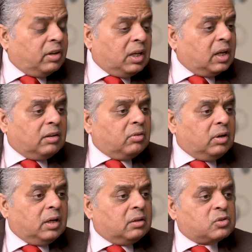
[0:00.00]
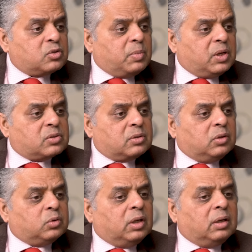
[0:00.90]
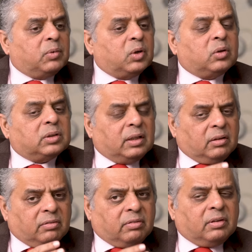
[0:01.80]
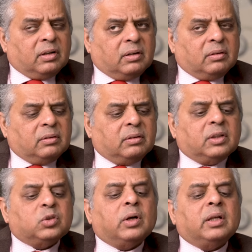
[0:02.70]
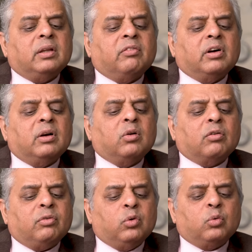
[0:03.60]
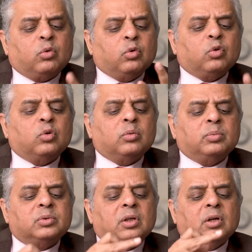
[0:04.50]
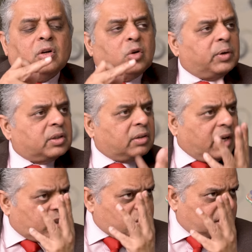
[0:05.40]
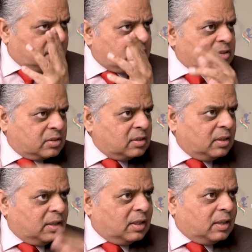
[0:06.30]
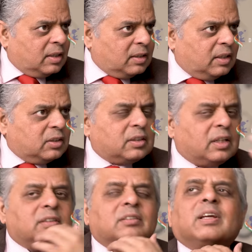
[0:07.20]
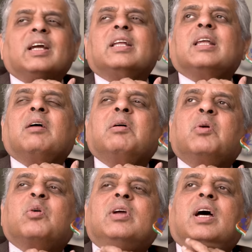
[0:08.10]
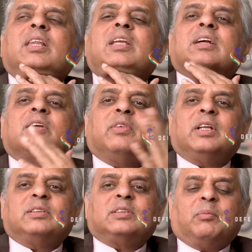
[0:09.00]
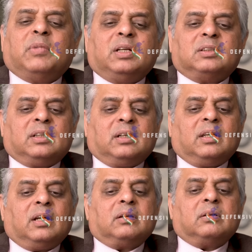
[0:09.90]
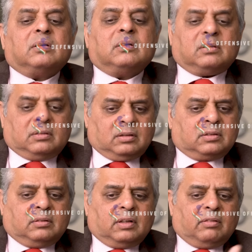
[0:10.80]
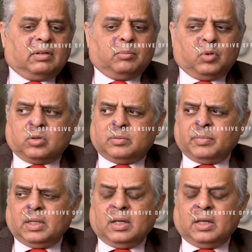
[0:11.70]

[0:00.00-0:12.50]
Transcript: very carefully at this space. You jo hai na, because and the you jo hai, the world of YouTube, Twitter hashtags. There is this ek kitab hai, mere ko yaad nahi aa raha, where somebody said that it's a lovely book,